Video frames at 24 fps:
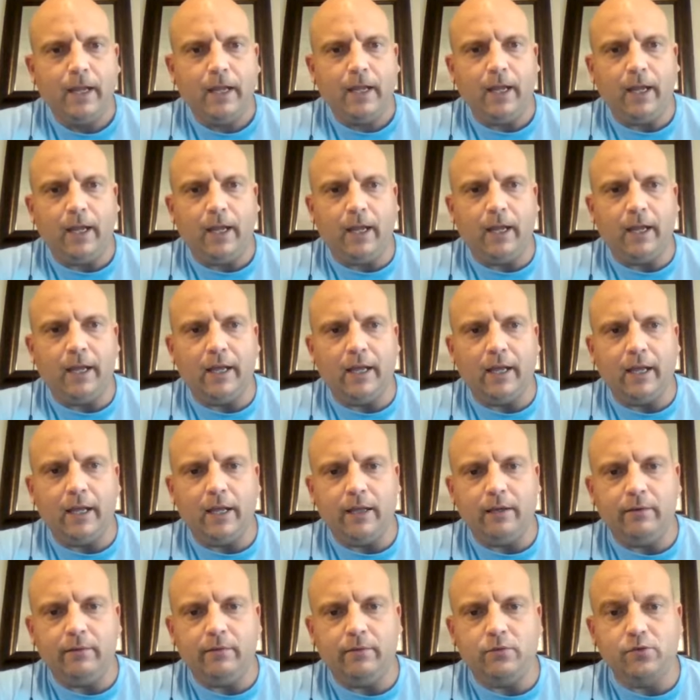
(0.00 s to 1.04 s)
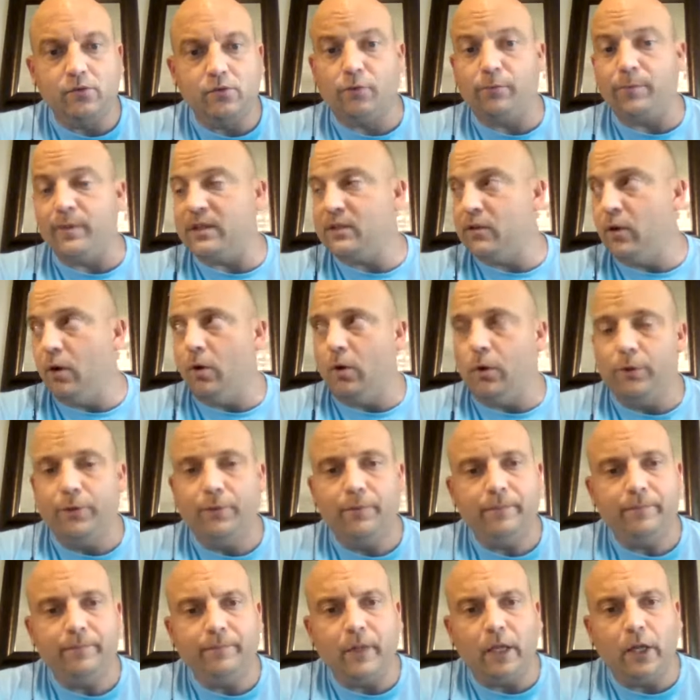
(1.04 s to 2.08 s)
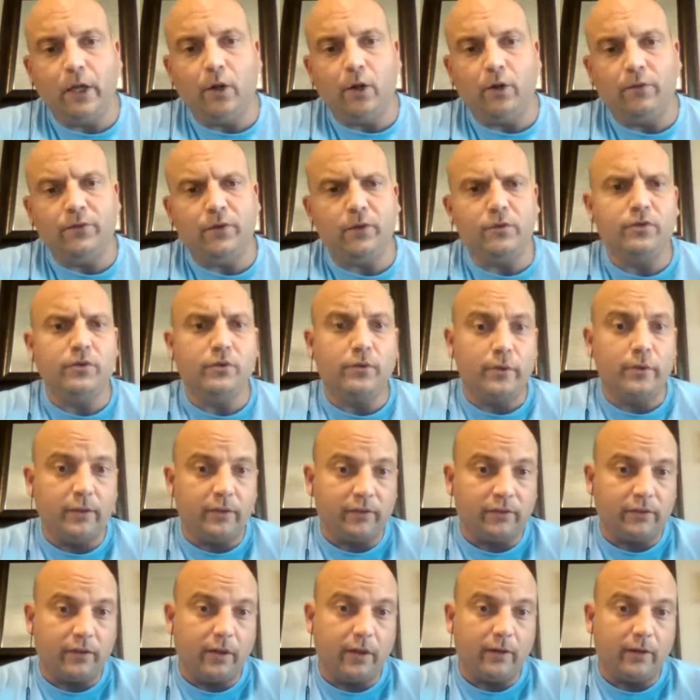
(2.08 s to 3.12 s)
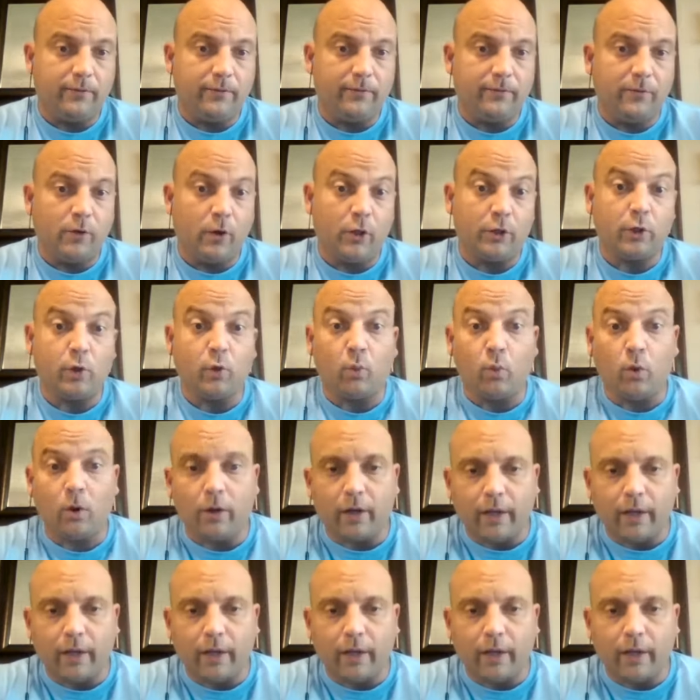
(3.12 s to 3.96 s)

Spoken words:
And truth be told, if you're doing this stuff on your work